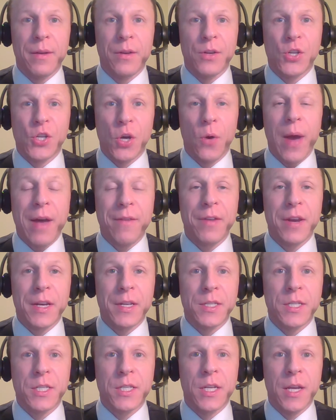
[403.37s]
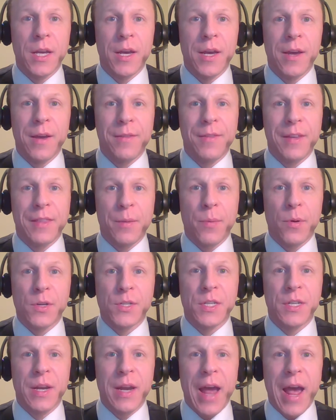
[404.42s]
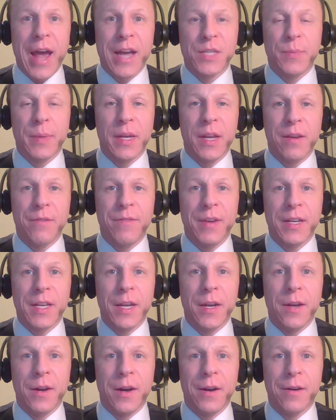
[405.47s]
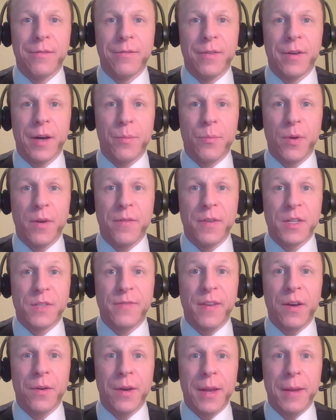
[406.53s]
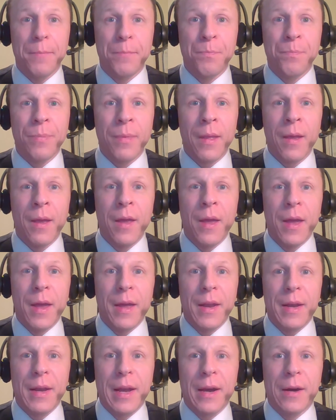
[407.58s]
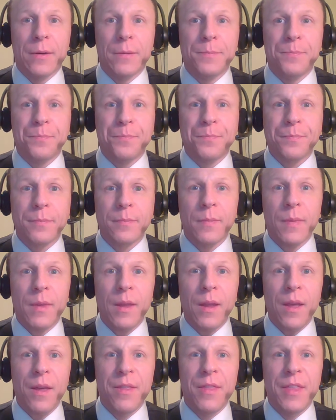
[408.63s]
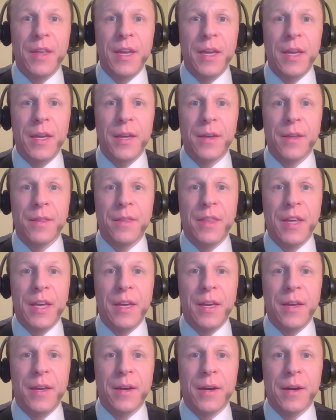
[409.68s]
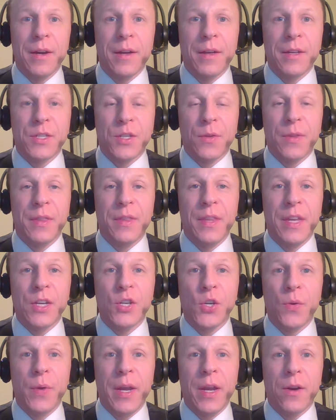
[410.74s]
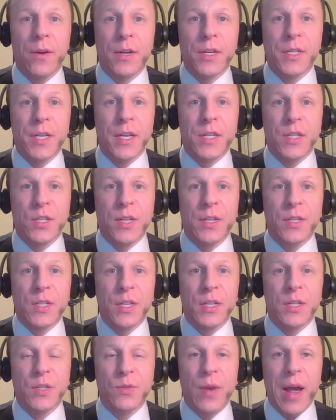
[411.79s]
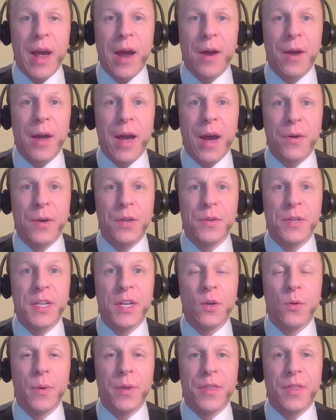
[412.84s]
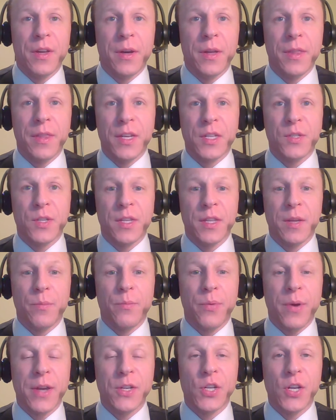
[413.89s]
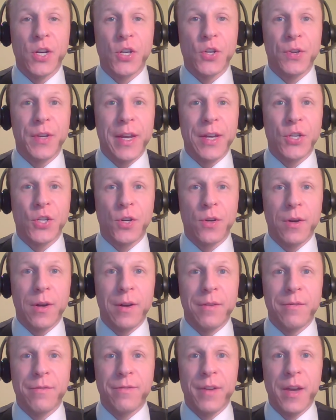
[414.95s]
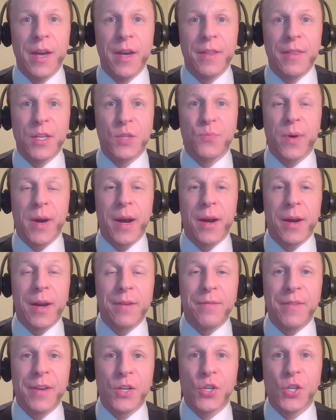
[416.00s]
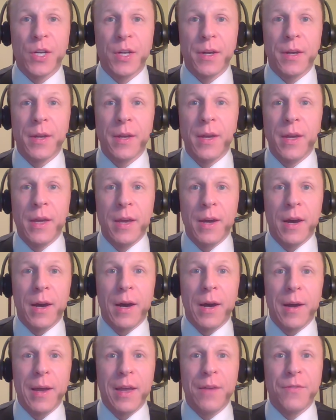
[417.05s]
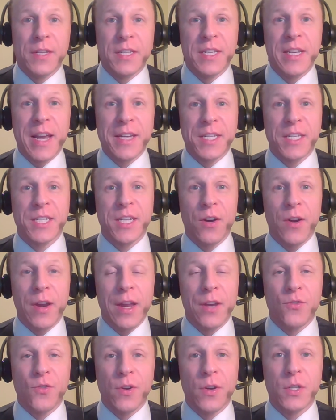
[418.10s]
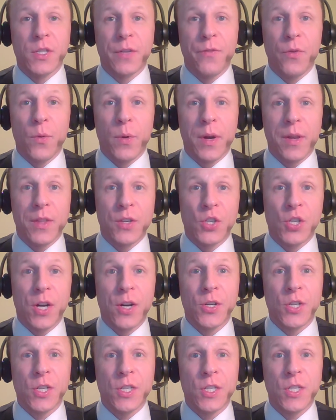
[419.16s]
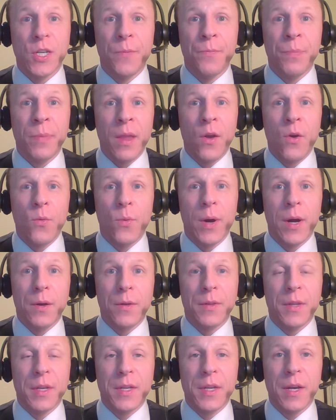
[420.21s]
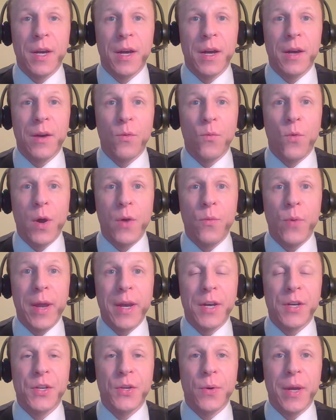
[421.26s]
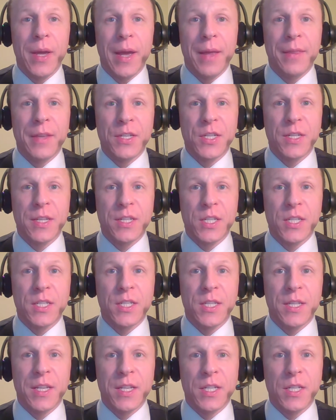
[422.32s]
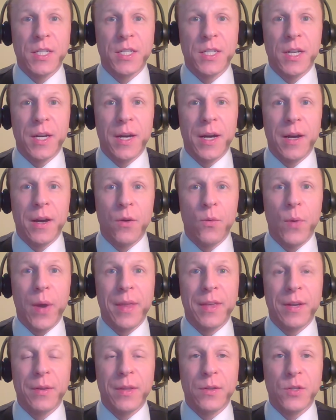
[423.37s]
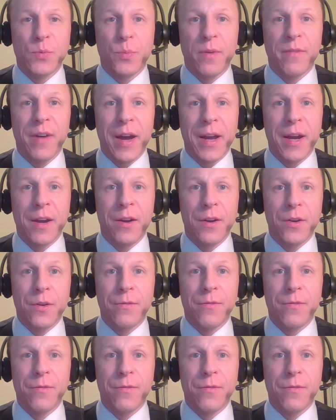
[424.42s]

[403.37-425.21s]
show evidence that the person has been convicted of a previous felony. Now, the issue here is how do you deal with the prejudicial nature of this prior conviction if it's necessary to introduce it for one of the charges? Well, the one way to do it, and this is a way that was provided under